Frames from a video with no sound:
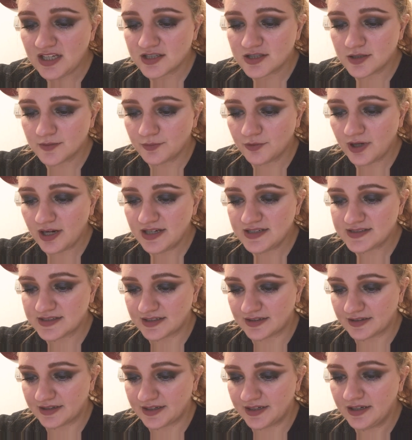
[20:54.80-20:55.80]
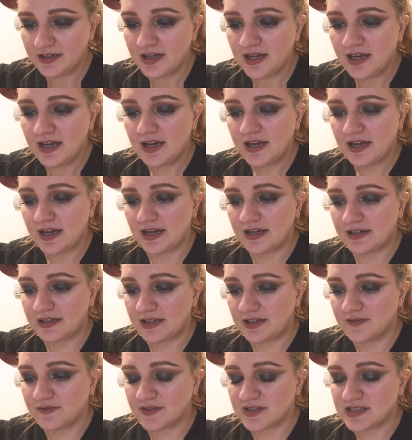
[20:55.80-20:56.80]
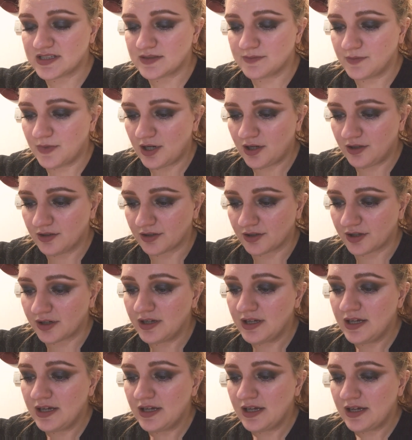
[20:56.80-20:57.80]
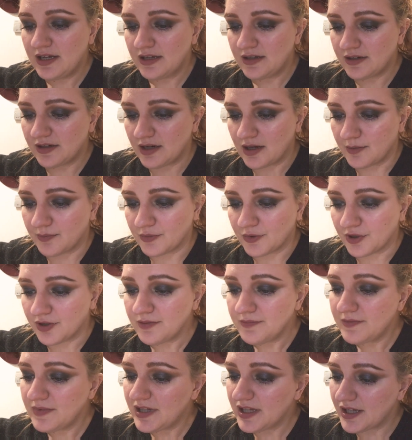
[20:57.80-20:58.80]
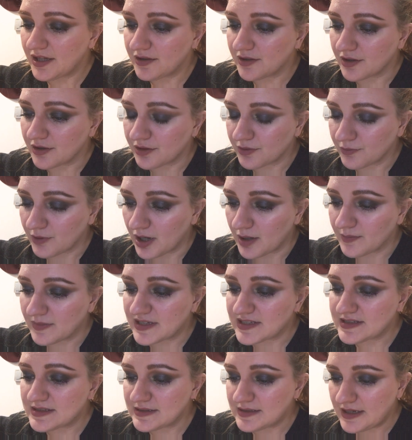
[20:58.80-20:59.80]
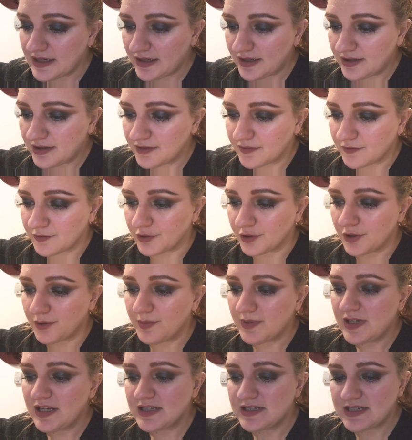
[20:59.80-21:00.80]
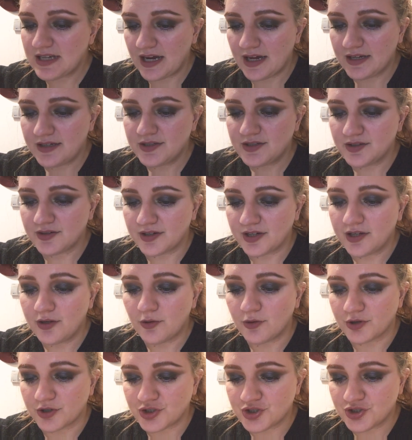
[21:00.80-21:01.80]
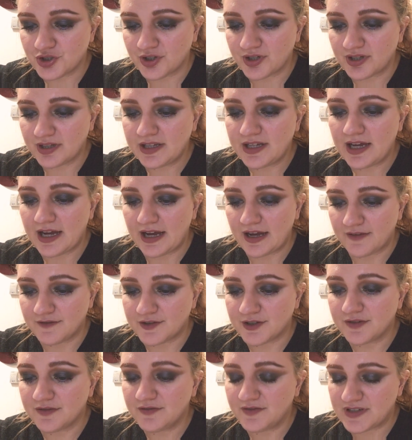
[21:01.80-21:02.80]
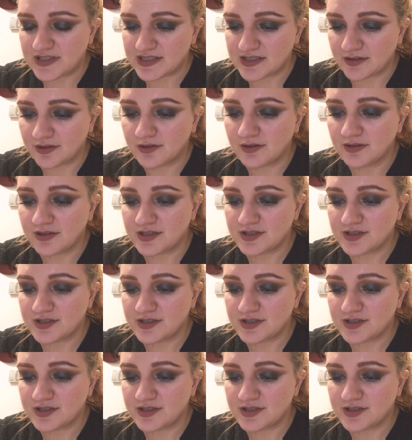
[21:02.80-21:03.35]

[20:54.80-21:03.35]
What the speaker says: Surprisingly, an even smaller number in the thrombus-negative group died during or shortly after physical